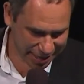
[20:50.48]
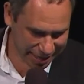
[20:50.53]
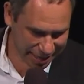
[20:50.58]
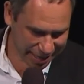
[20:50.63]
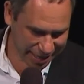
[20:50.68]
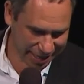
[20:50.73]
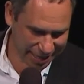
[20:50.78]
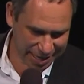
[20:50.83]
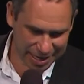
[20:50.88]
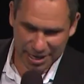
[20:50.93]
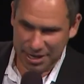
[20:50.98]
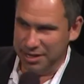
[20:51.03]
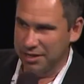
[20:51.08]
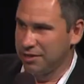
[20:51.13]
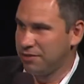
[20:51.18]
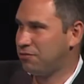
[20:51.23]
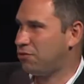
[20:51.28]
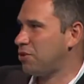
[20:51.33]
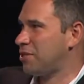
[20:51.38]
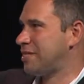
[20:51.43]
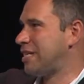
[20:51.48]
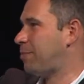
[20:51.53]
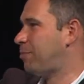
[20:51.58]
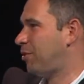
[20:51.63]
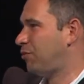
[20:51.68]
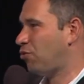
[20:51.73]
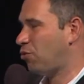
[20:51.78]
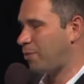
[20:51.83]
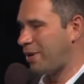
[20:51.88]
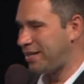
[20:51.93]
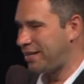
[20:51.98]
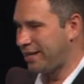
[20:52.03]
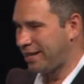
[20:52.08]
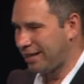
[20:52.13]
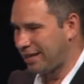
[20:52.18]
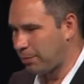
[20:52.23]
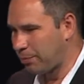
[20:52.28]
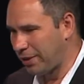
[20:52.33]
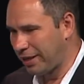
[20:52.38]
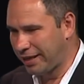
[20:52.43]
For example, for
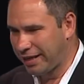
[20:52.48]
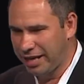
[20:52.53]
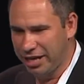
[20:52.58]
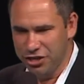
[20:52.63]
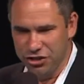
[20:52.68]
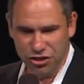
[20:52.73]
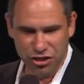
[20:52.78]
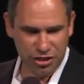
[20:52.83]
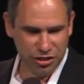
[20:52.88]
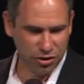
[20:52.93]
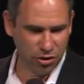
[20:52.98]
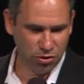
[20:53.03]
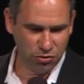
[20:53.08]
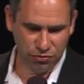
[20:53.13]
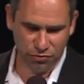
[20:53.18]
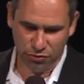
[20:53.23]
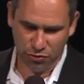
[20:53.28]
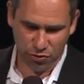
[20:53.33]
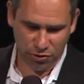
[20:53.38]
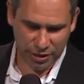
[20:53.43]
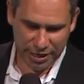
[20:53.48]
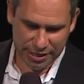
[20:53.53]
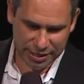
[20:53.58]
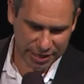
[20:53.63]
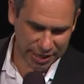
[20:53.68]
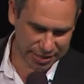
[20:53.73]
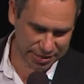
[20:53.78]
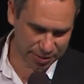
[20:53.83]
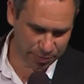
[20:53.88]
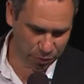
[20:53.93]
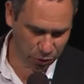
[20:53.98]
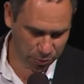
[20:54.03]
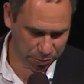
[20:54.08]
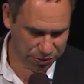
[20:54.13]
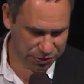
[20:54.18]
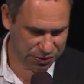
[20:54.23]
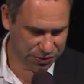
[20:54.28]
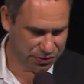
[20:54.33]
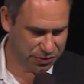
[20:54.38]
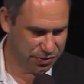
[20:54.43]
medical application or for any other
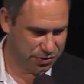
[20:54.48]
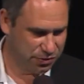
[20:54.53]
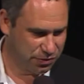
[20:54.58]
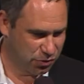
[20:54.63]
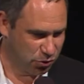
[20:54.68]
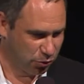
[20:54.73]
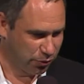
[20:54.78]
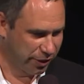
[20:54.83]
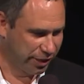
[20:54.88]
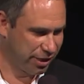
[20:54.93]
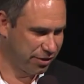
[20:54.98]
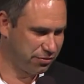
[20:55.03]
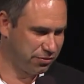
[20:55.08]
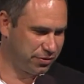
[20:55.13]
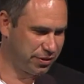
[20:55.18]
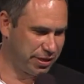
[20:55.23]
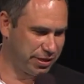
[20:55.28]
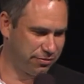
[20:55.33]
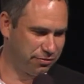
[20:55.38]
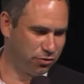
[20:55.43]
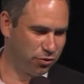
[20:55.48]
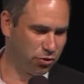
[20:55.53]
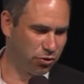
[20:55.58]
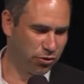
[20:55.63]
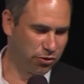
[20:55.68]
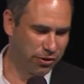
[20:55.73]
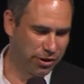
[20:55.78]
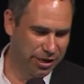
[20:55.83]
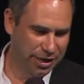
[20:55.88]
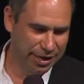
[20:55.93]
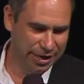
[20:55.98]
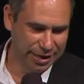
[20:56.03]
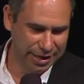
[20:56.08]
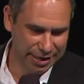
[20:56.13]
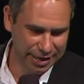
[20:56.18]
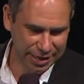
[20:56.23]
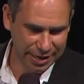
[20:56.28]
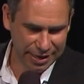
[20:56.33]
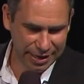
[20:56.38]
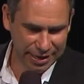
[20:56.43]
purposes. So we have for
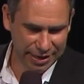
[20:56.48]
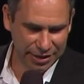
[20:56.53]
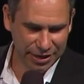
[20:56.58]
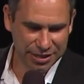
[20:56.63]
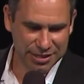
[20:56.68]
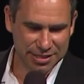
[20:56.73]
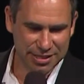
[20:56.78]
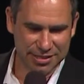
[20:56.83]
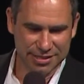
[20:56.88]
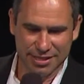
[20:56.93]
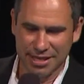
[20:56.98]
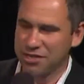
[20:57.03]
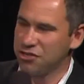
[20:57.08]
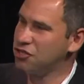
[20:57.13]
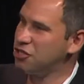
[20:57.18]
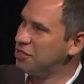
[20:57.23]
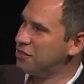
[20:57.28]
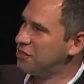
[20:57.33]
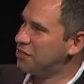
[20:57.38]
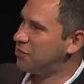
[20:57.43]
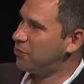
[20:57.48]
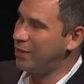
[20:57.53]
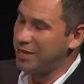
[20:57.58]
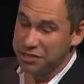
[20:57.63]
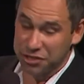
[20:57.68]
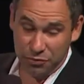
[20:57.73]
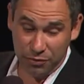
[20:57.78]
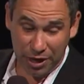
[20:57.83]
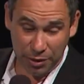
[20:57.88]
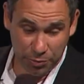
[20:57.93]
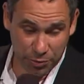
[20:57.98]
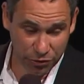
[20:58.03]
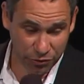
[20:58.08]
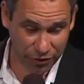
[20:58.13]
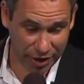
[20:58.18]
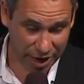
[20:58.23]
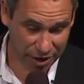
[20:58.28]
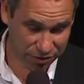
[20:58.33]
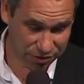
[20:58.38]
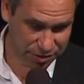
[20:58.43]
Rex extensions, 21
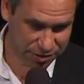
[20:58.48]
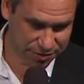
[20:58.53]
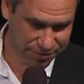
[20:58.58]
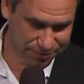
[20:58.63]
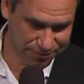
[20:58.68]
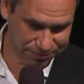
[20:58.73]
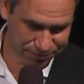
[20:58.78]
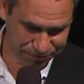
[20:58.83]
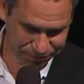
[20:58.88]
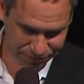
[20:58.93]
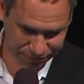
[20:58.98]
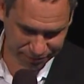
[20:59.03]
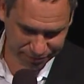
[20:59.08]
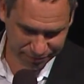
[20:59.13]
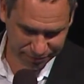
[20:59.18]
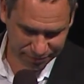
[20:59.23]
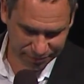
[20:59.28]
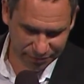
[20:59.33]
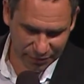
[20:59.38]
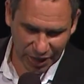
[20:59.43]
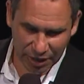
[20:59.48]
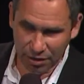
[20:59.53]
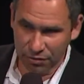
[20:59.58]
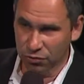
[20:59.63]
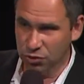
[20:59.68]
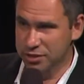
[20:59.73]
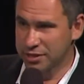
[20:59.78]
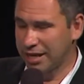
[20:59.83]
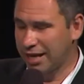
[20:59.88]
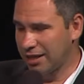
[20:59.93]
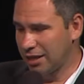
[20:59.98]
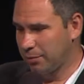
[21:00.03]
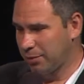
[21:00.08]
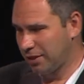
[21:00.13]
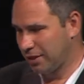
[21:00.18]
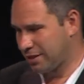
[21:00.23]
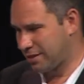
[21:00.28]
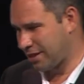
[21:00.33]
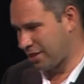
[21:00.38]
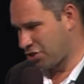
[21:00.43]
profiles. For scalable
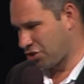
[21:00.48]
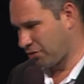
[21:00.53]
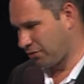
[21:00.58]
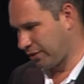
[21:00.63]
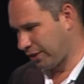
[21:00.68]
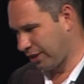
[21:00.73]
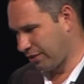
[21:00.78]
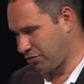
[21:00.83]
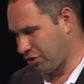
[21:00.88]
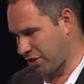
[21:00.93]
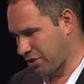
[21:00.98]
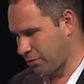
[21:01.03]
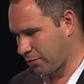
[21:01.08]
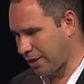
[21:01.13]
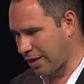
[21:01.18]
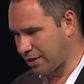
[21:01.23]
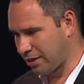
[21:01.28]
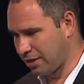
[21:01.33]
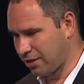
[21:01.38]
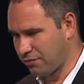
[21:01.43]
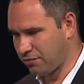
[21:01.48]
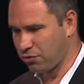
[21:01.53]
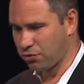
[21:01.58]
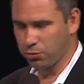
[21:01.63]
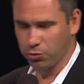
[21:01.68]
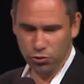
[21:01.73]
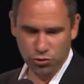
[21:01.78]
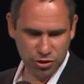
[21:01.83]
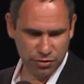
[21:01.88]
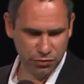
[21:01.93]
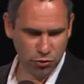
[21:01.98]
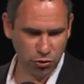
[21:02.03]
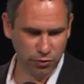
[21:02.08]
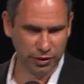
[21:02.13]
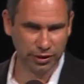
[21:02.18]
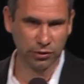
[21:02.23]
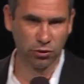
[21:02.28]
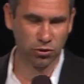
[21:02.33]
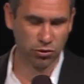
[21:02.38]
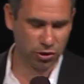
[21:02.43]
extension, we have just 1, and for multi-view, we
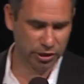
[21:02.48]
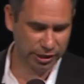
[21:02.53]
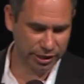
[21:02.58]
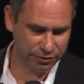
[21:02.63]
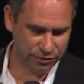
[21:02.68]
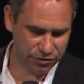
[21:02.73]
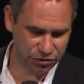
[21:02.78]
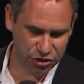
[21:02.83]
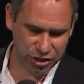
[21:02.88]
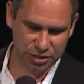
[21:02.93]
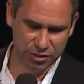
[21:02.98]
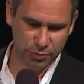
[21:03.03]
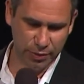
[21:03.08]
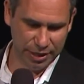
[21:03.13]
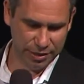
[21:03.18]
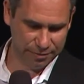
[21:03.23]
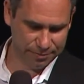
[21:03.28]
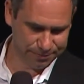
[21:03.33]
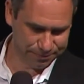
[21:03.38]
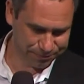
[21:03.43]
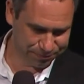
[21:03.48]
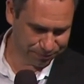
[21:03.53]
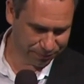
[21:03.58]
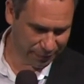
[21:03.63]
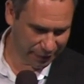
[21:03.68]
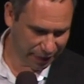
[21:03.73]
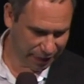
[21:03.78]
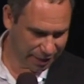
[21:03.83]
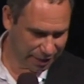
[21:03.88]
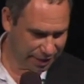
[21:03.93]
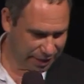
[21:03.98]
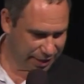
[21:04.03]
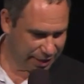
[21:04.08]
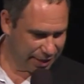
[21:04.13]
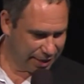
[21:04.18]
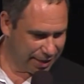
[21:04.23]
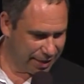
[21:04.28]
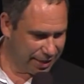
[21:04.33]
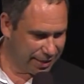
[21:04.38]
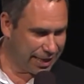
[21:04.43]
only have just 1.
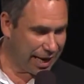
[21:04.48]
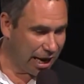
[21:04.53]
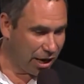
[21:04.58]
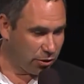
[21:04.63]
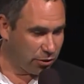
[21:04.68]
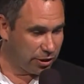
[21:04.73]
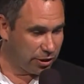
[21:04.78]
Now,